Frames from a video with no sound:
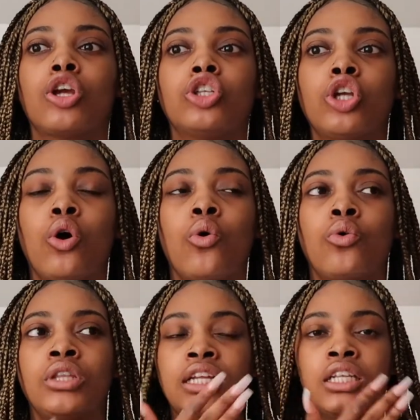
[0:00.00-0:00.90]
So
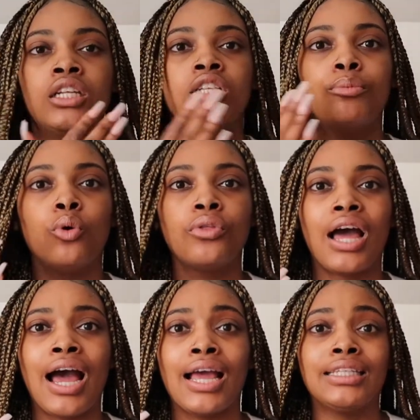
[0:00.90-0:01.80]
they did it to both
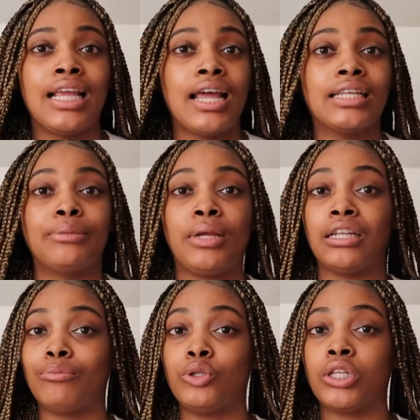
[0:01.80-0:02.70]
eyes. They had
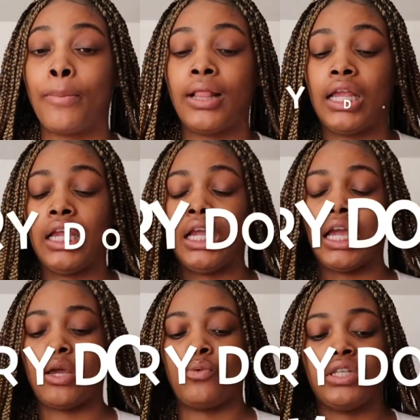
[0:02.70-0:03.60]
Hispanic music playing.
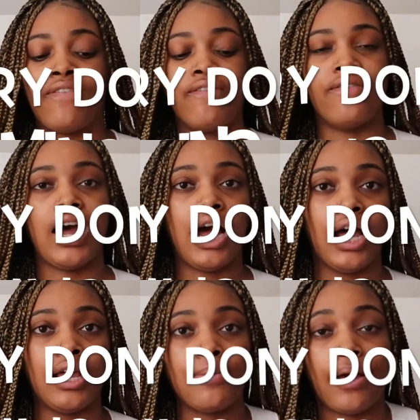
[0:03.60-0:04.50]
It was a
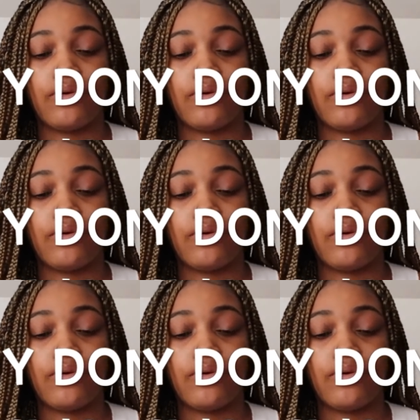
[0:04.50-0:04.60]
vibe.